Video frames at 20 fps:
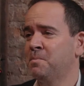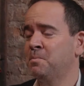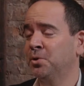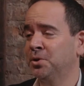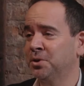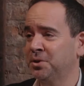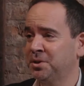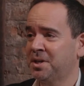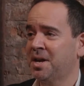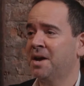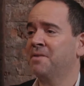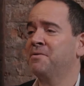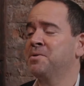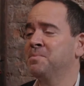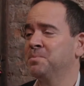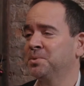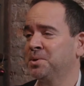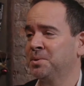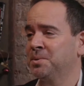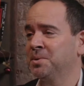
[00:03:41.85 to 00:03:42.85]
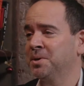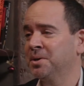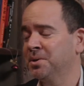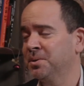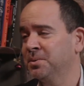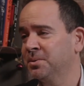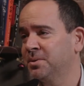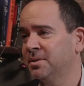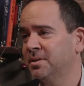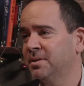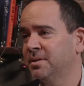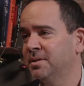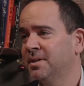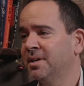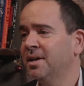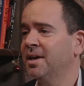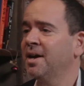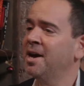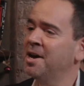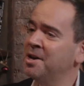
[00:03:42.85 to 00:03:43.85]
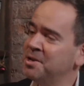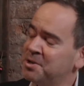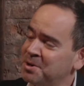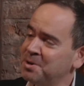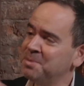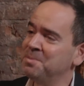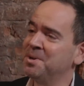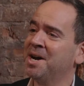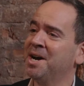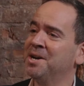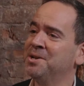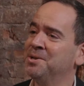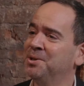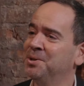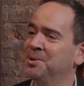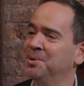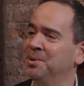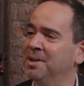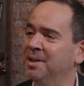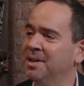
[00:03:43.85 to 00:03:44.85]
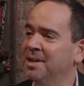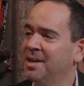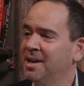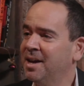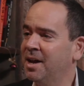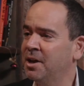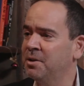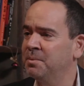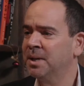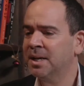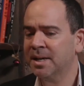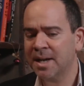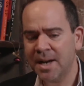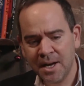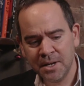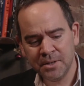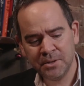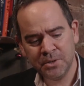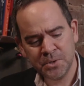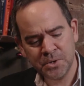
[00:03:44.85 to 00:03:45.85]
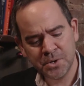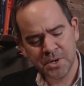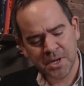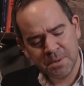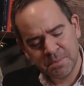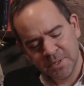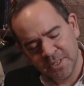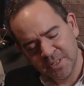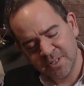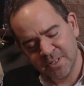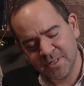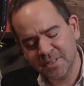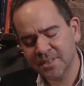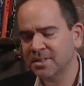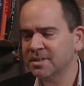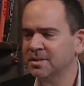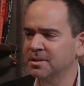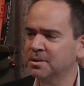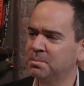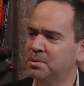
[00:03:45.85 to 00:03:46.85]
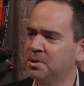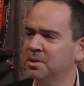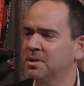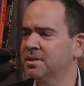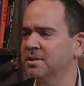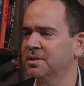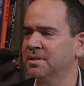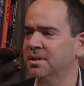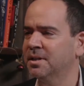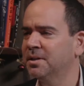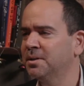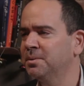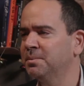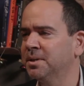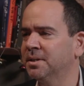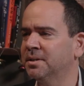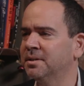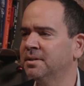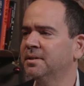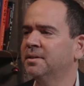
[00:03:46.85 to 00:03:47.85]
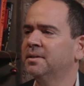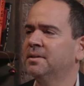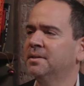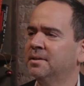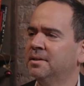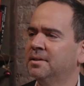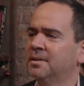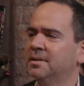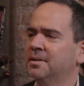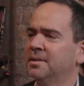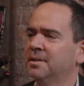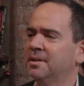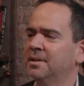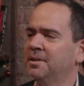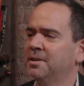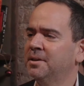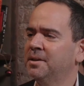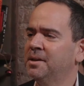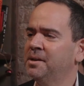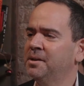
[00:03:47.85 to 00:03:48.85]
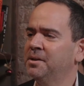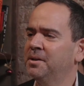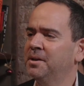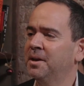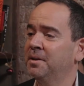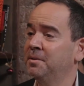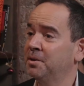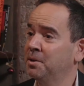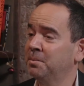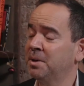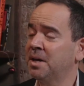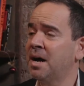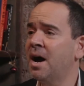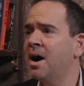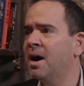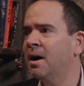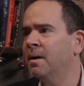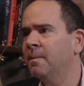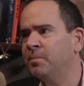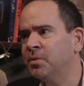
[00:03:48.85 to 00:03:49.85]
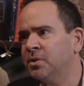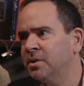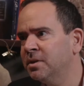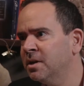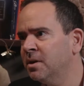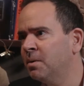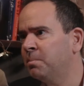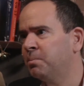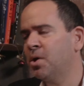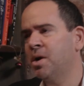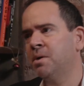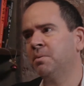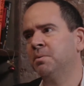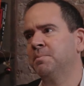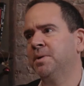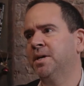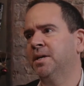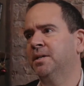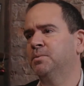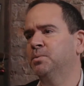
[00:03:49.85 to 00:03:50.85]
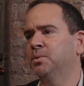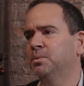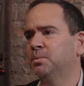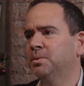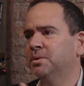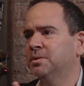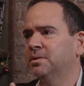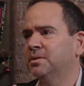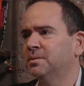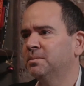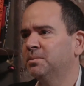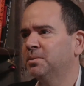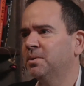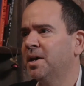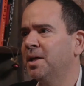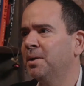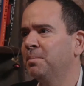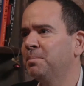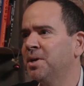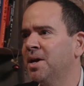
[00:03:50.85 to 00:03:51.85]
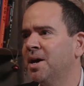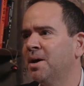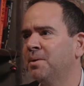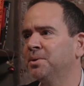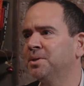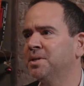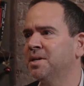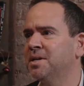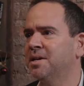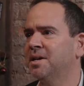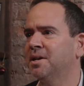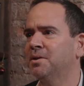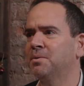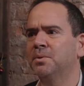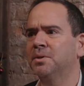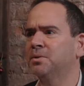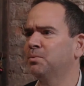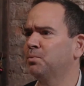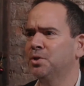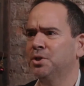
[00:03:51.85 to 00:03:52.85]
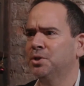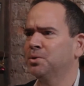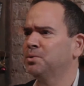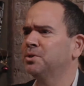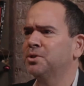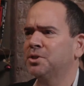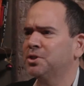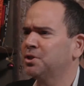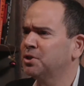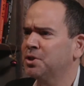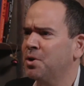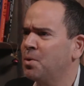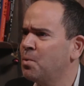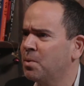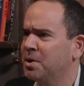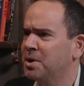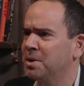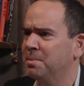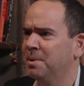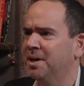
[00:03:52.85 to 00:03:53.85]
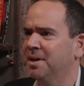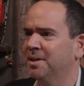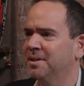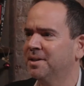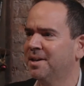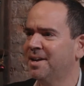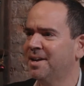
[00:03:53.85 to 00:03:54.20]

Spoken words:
Well, the staff comes over and goes, "Hey, Jeremy, how you doing?" And you'll be like, "I'm doing okay, but this burger is a little bit..." And they'll be, "No problem, man. We'll help you out, we'll take care of it. Just don't worry about it."